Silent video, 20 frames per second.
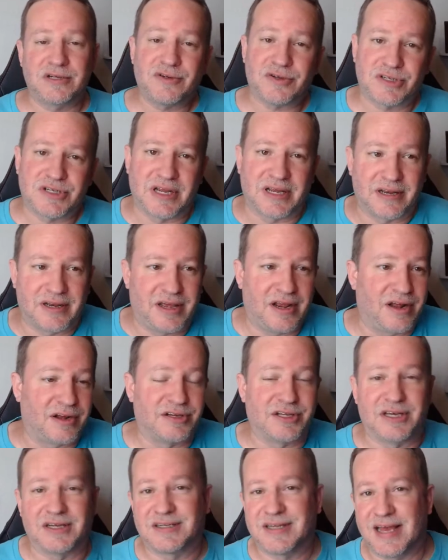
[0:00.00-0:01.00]
interesting,
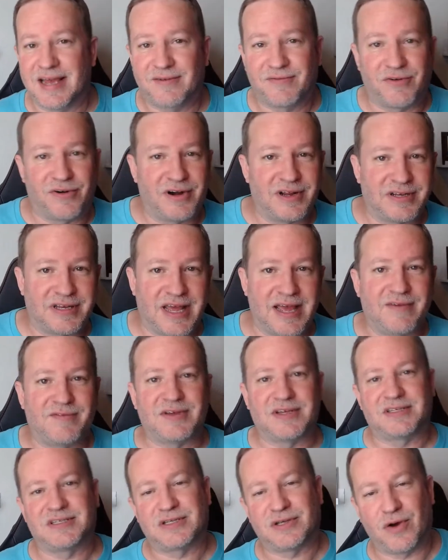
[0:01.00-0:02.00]
do you take Vernon
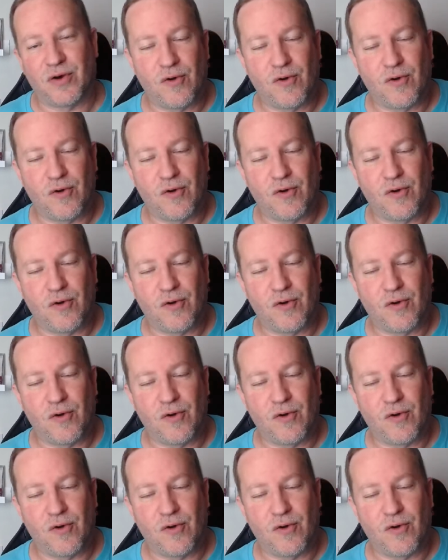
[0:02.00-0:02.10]
Davis